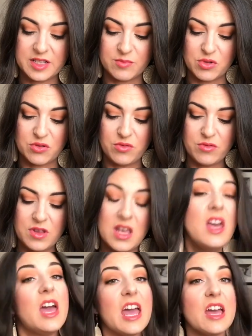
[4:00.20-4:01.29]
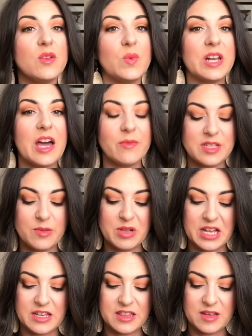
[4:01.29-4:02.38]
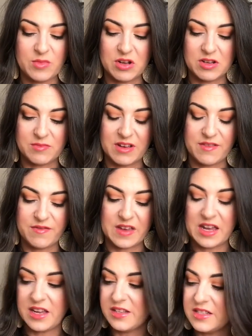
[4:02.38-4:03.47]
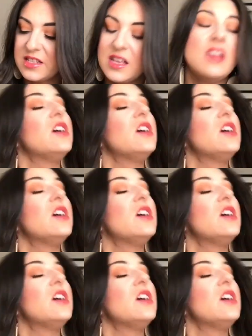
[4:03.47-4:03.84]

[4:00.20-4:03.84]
smooth. And when I was applying them on my face,